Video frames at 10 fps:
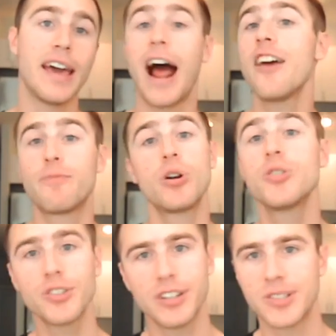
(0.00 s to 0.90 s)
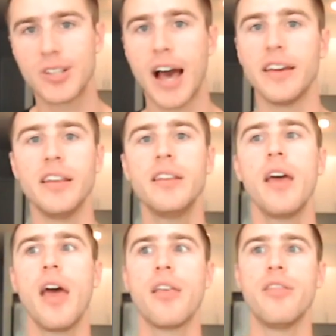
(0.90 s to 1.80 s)
And I've personally
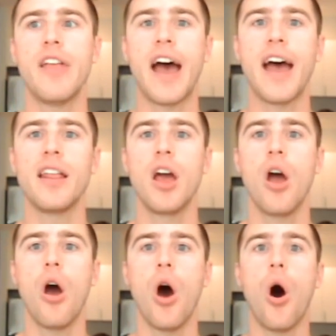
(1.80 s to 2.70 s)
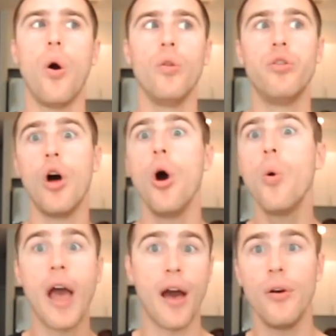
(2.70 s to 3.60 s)
decided that
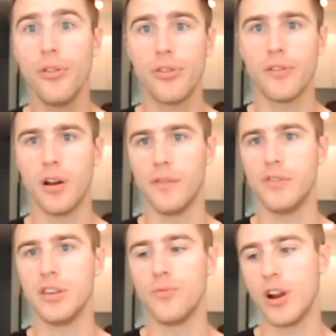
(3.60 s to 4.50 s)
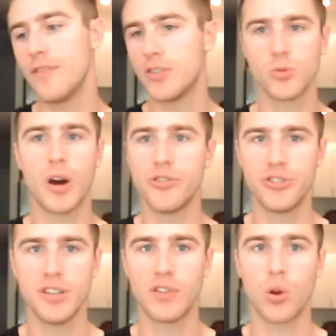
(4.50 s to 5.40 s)
although health of the Ravens wide
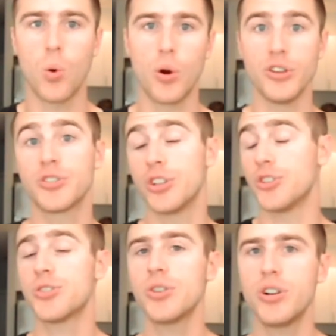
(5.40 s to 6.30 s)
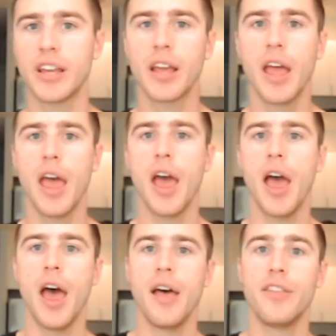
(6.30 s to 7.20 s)
receiver core is concerning,
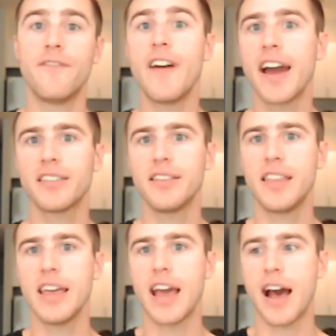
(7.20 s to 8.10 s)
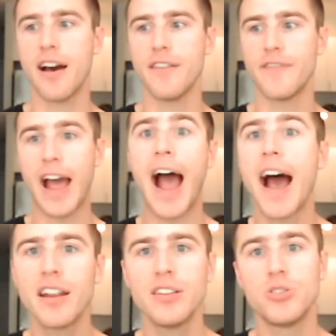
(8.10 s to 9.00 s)
the fact that they have
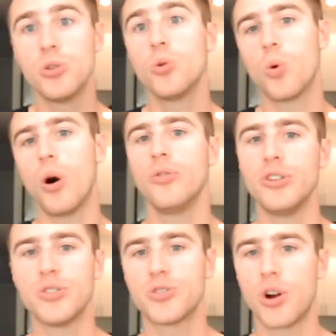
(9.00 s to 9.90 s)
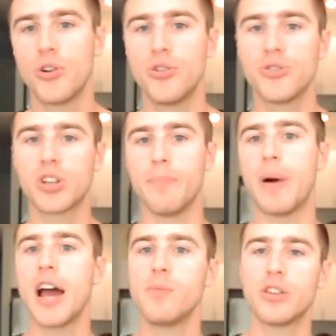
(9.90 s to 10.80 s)
added two quality starters
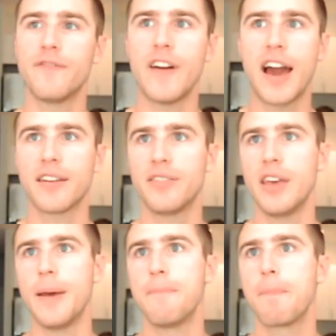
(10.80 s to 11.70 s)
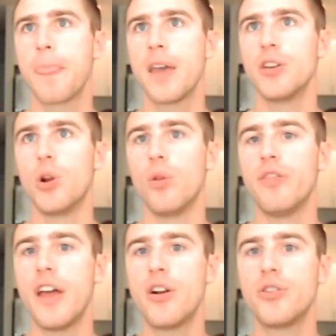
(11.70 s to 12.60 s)
combined with the fact that, you know,
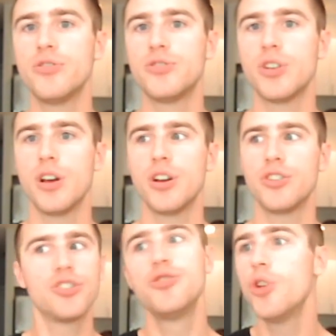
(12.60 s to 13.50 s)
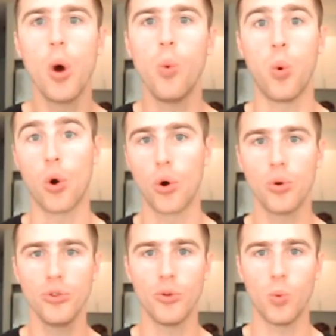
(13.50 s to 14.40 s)
there's just no
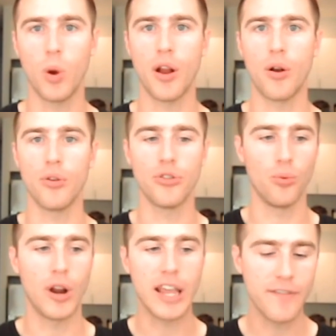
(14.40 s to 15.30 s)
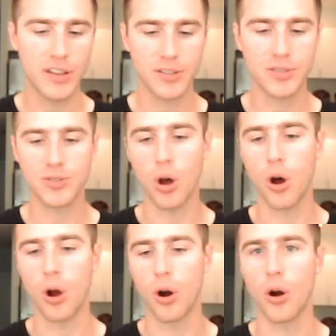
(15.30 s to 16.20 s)
world where the Ravens
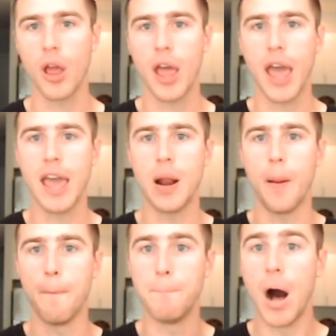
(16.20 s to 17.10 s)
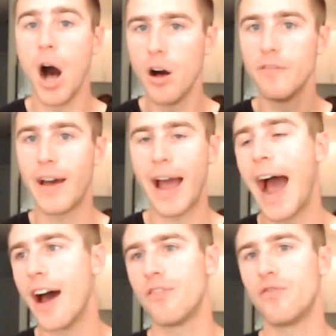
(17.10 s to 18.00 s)
are an above
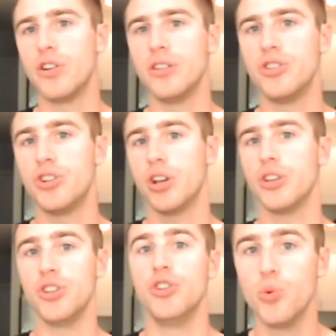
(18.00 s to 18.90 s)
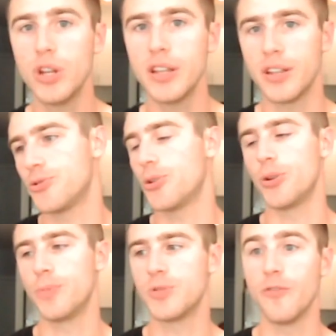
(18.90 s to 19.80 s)
average unit in
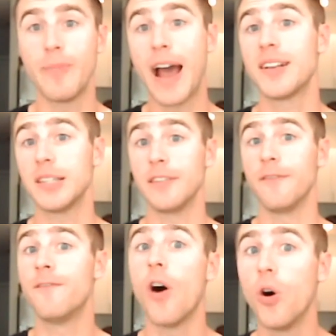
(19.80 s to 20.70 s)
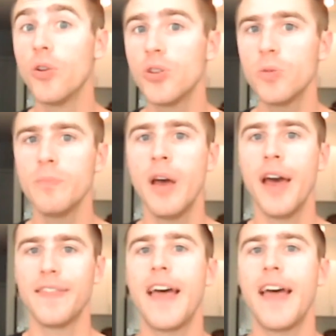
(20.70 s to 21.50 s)
terms of passing volume.